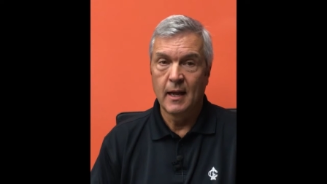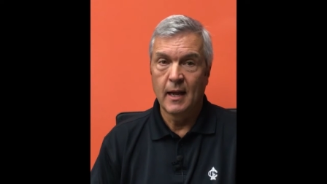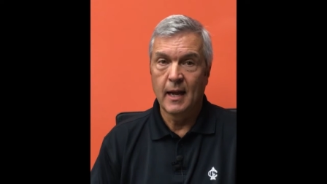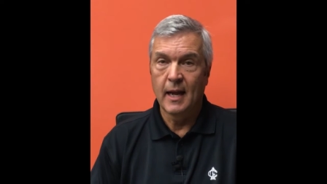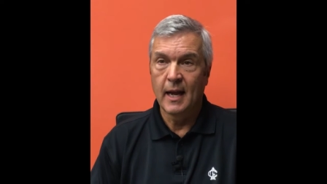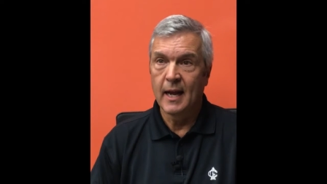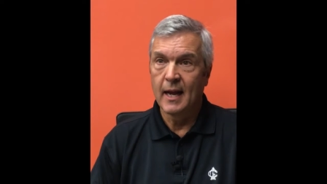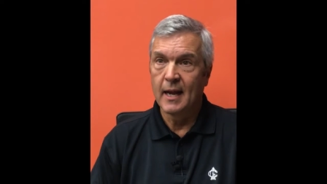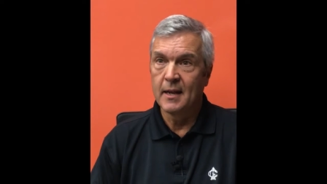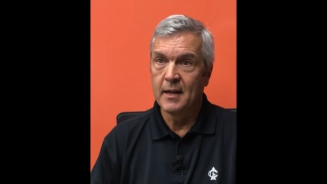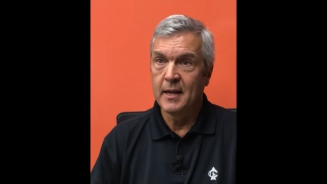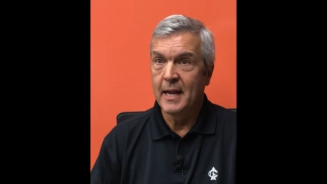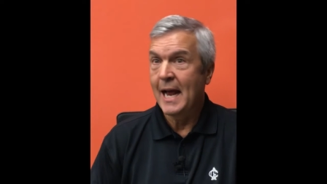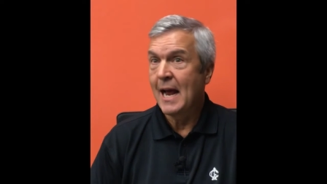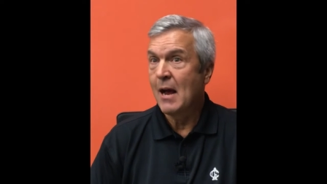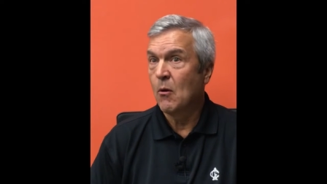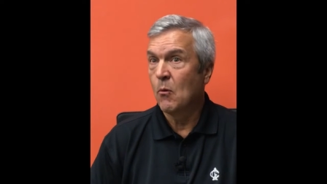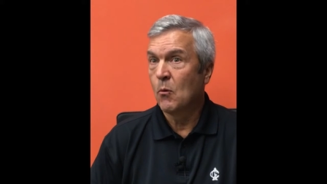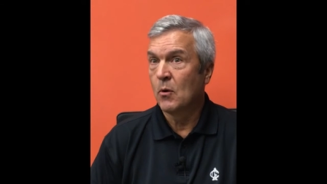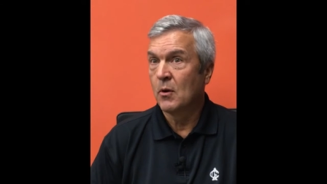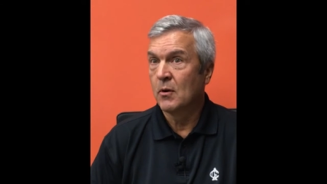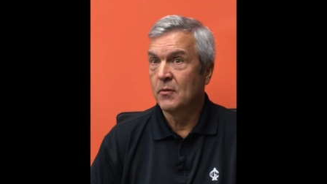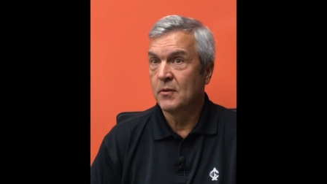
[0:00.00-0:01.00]
And
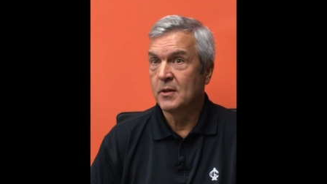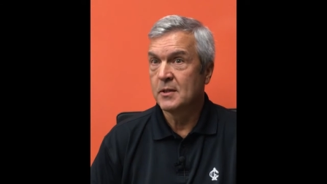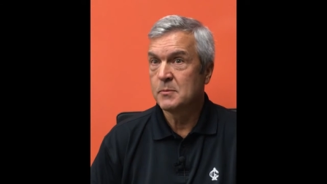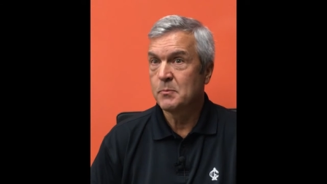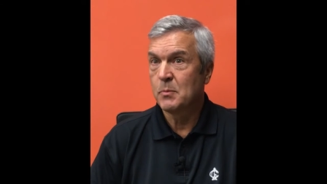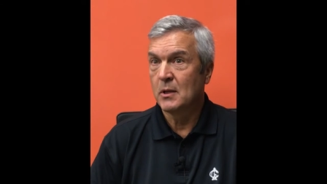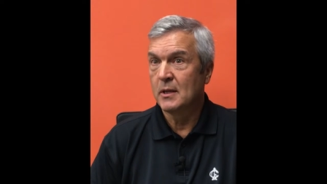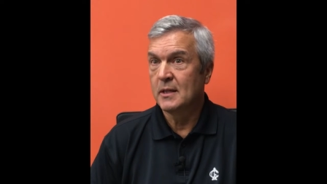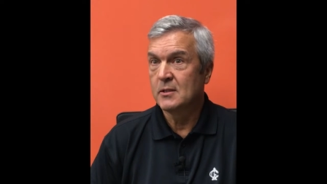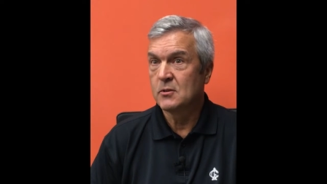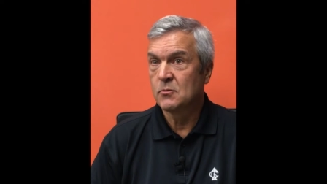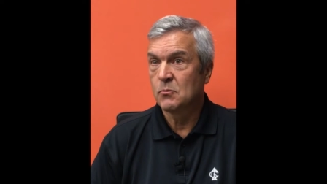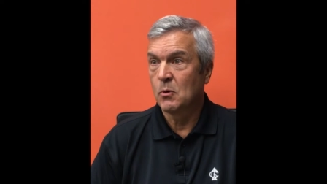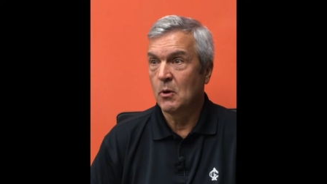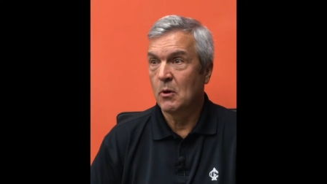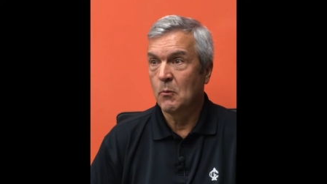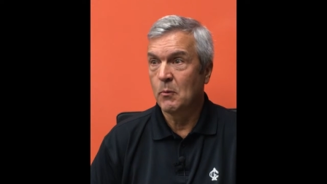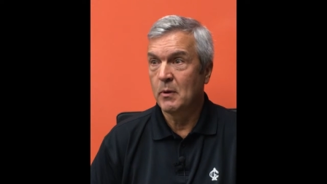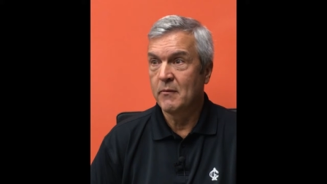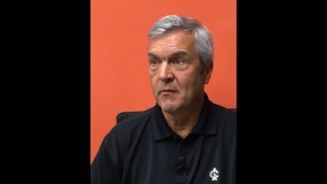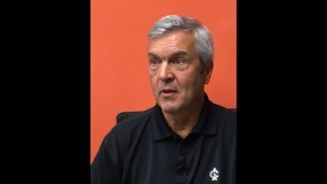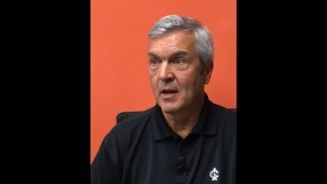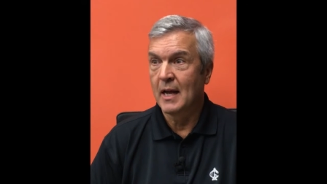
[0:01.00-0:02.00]
now we're in this place where
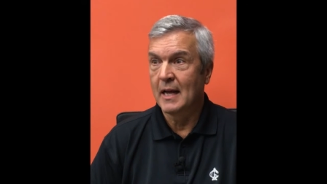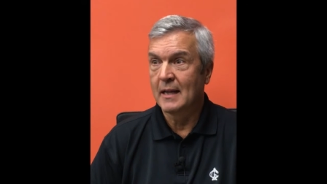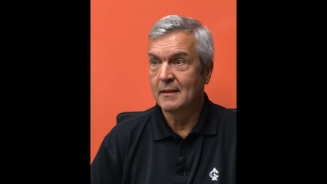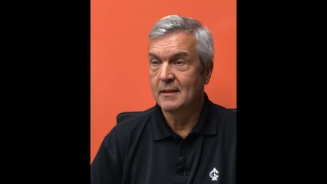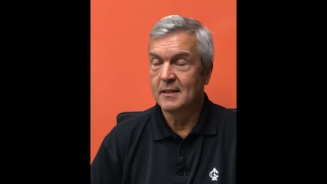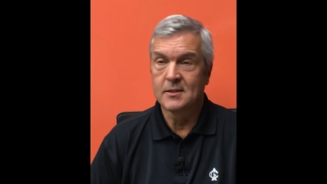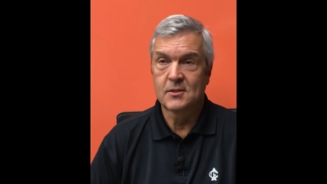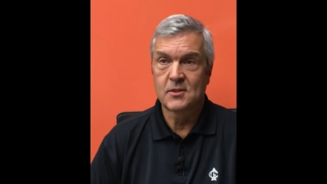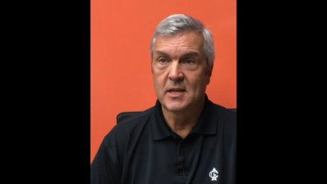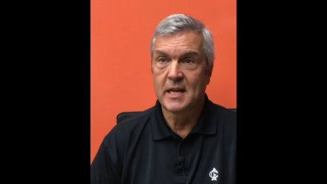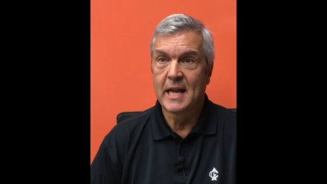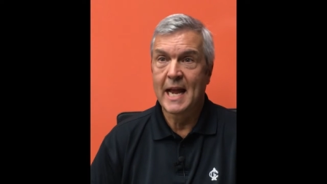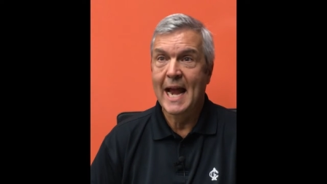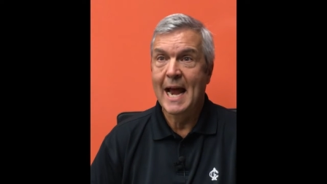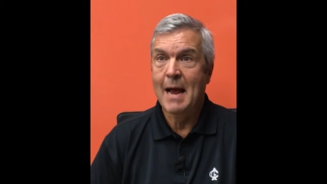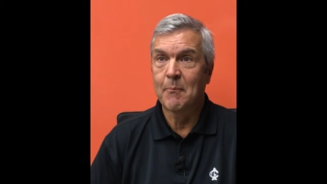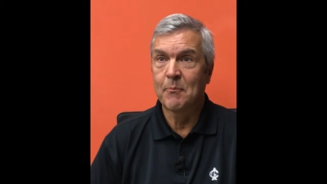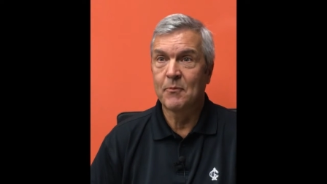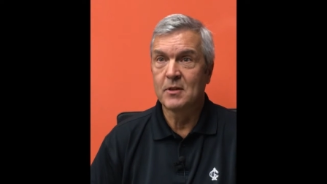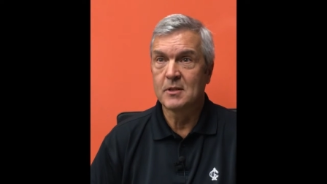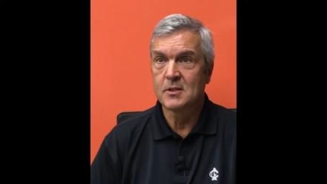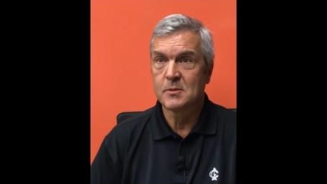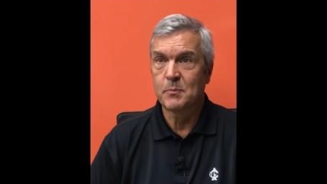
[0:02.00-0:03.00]
we've got this
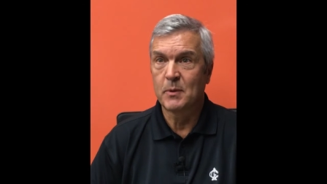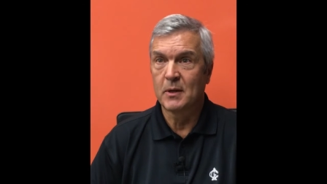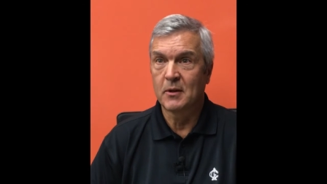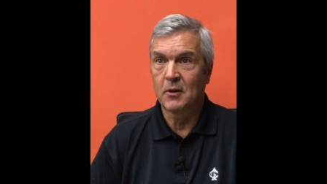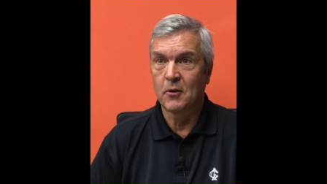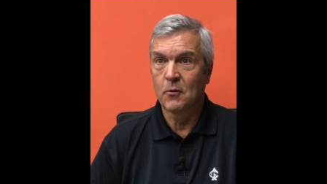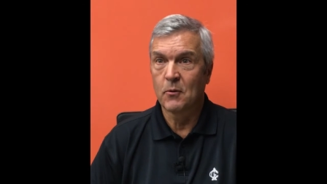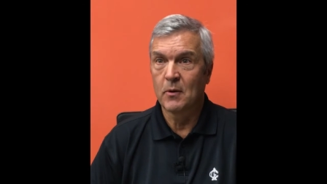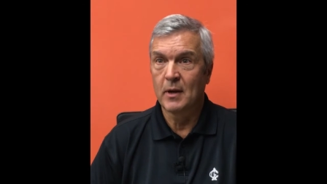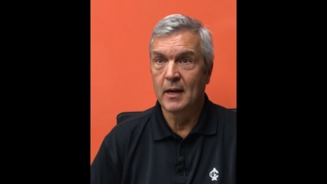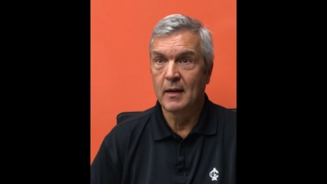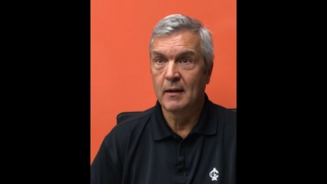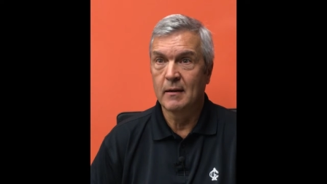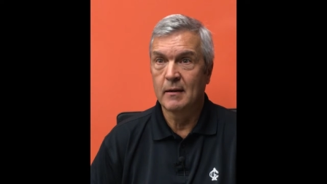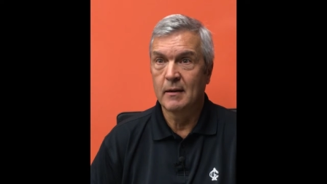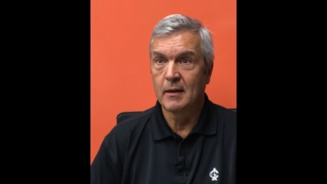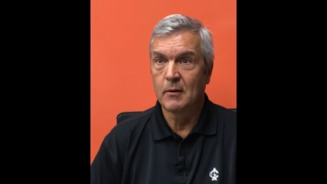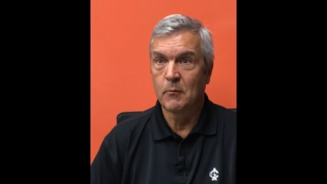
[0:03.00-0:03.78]
gap that's been created,